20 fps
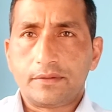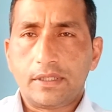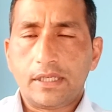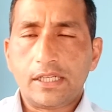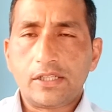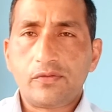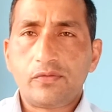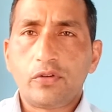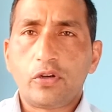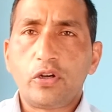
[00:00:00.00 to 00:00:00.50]

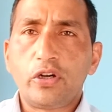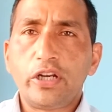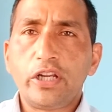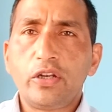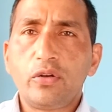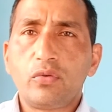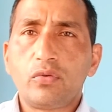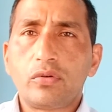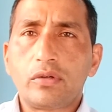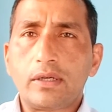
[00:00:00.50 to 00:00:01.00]
as we already
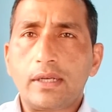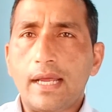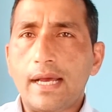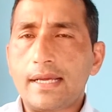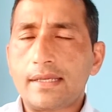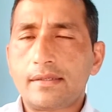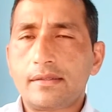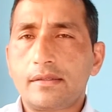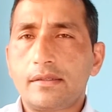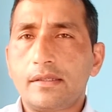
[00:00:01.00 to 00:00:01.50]
know,
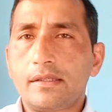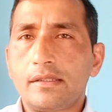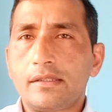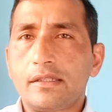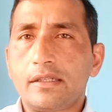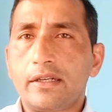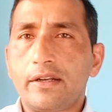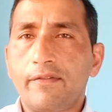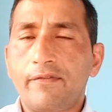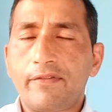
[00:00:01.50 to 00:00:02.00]
class
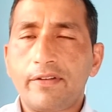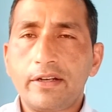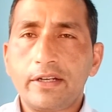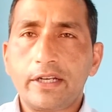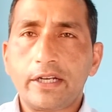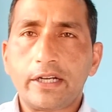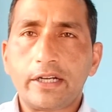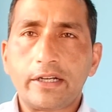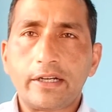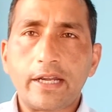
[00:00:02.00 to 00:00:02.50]
is a
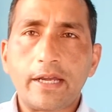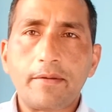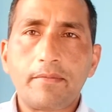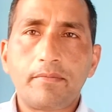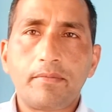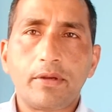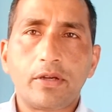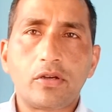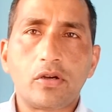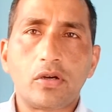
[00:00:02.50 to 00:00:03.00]
reference data
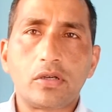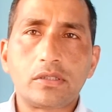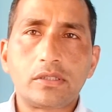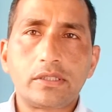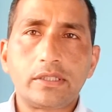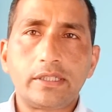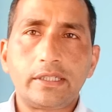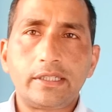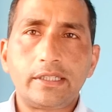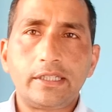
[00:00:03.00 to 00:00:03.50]
type
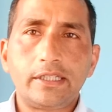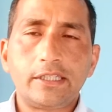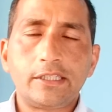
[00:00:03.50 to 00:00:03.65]
because it